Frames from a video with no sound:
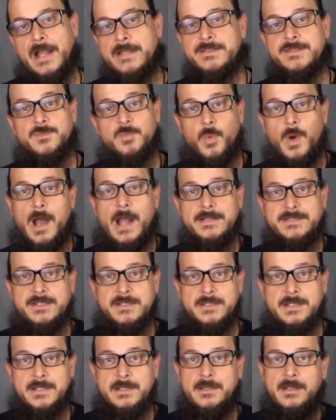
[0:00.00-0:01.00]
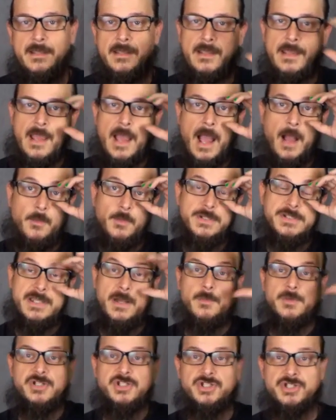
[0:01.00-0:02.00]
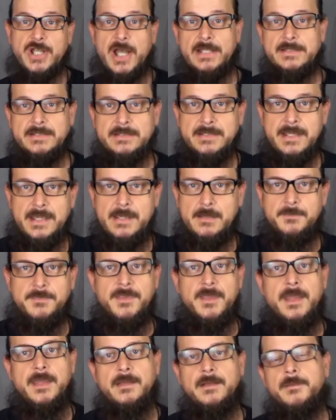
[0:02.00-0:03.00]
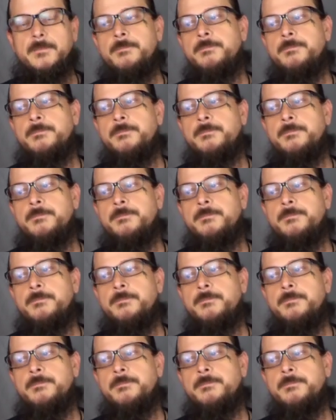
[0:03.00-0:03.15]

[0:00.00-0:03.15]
I just watched it. I wish I would have shot the damn thing.